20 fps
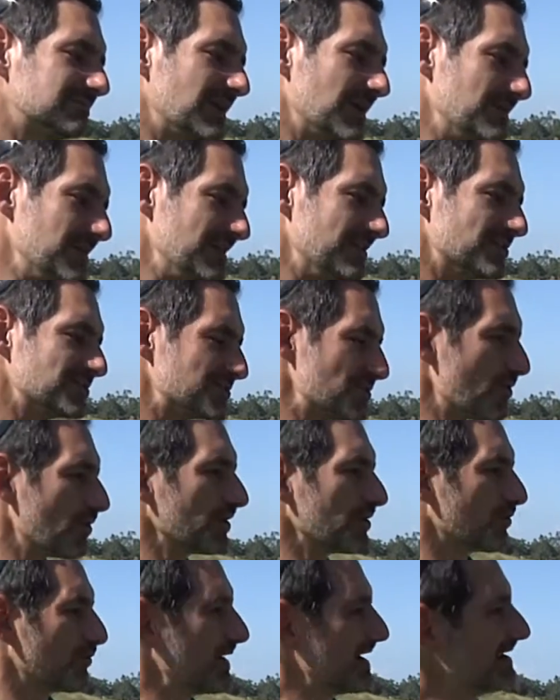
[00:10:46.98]
I mean, there's no
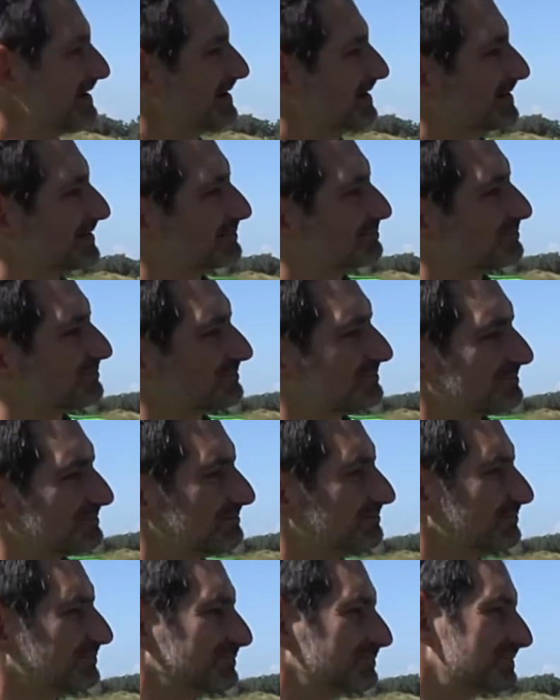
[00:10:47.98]
other way to
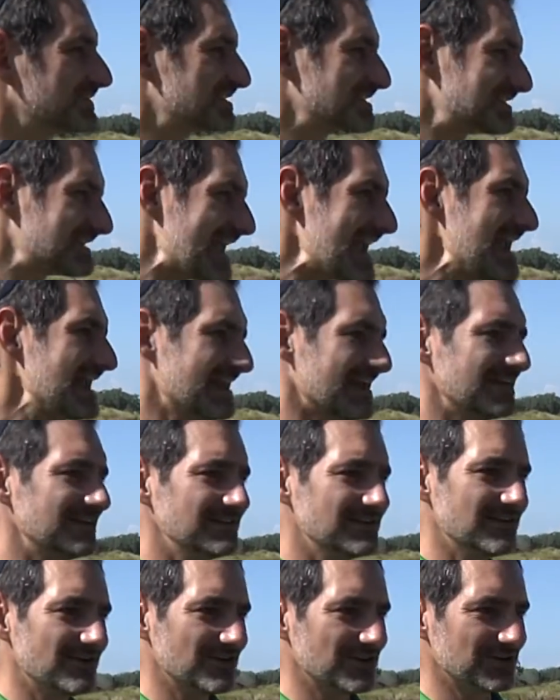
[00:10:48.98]
state it.
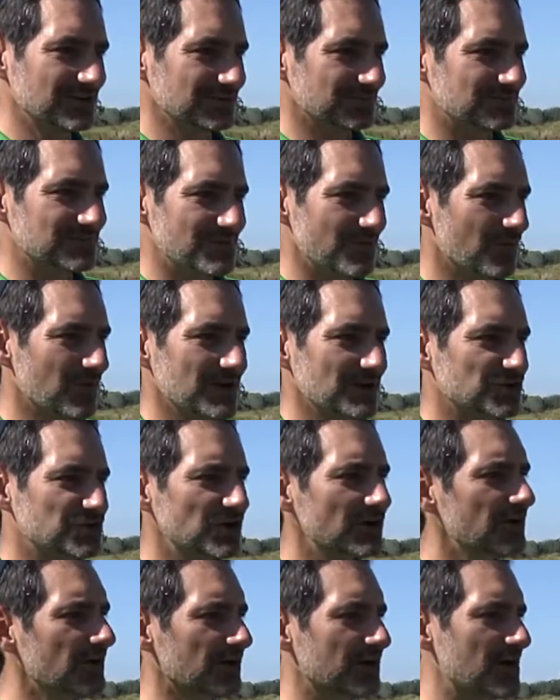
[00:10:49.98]
You don't want to
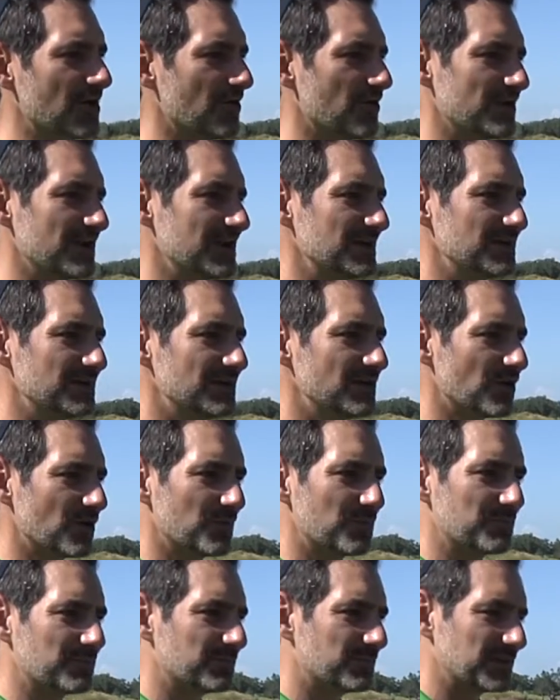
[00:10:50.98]
sugarcoat it.
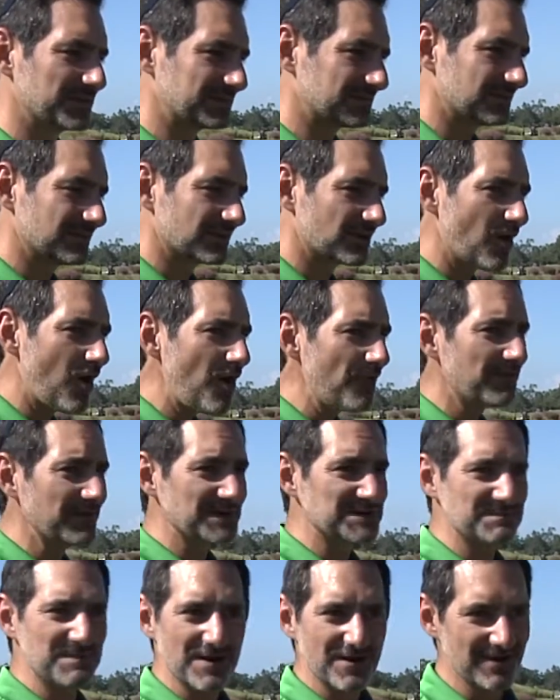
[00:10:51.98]
But the golf
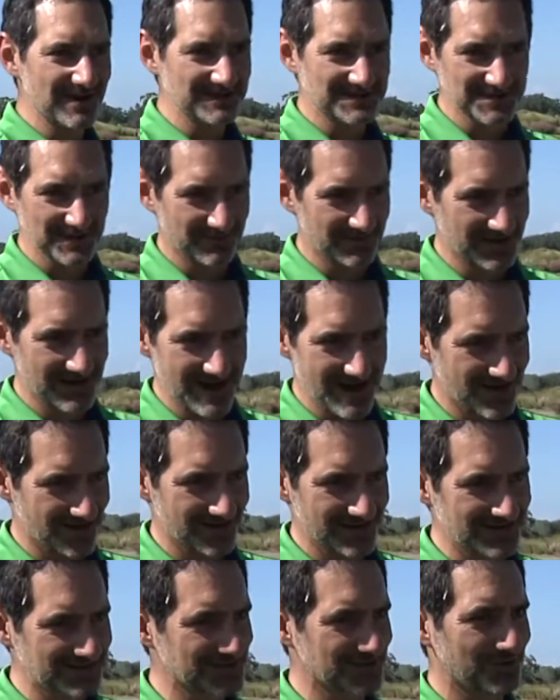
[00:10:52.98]
experience over
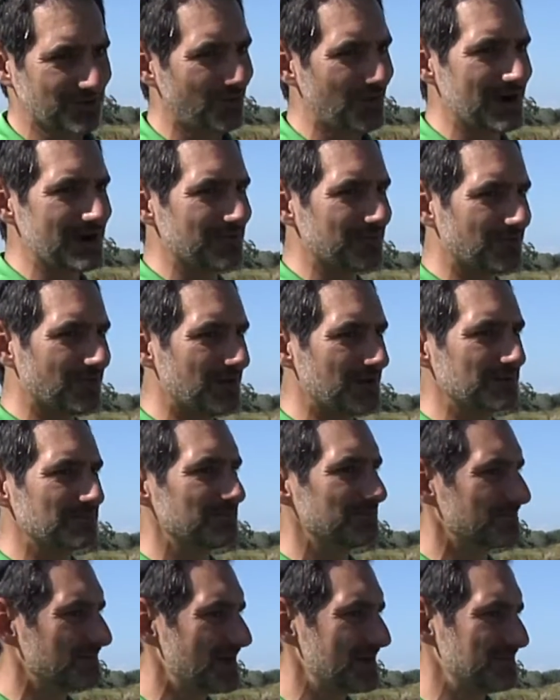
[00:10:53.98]
here isn't quite what
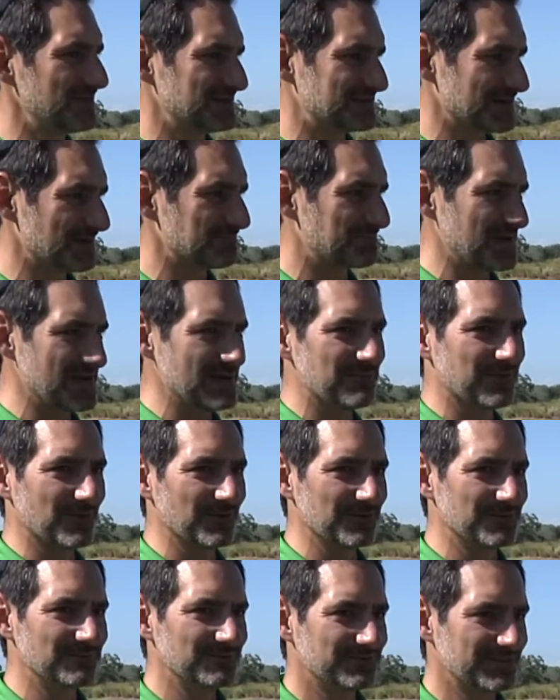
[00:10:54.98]
maybe some
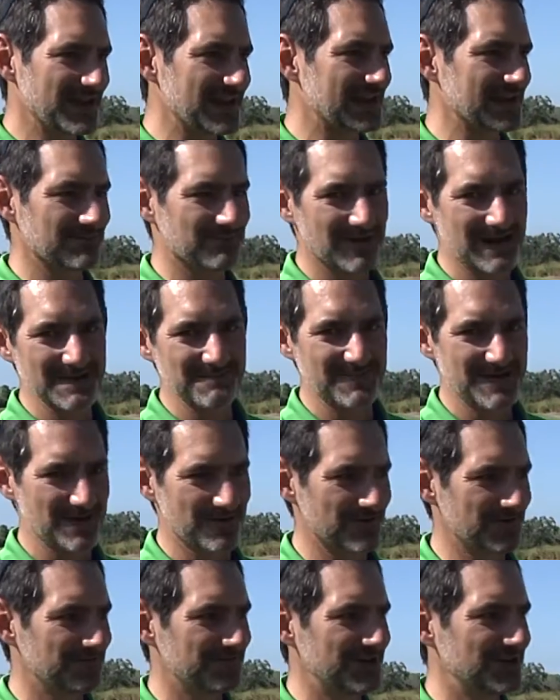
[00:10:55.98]
people think it might be
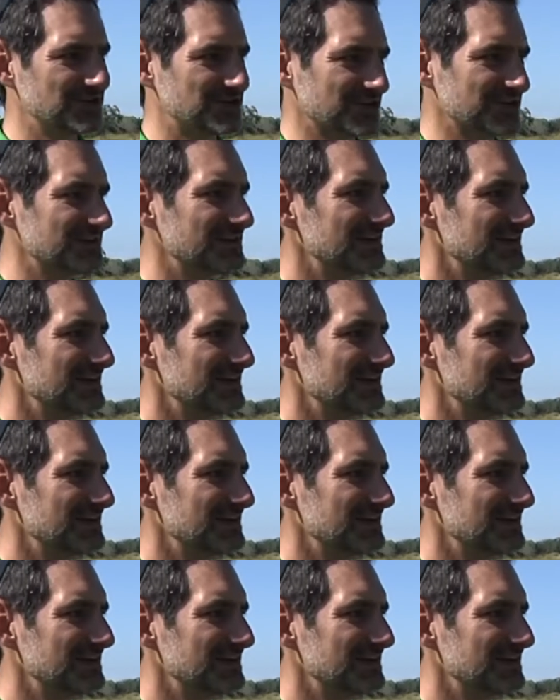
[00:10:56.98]
or envision.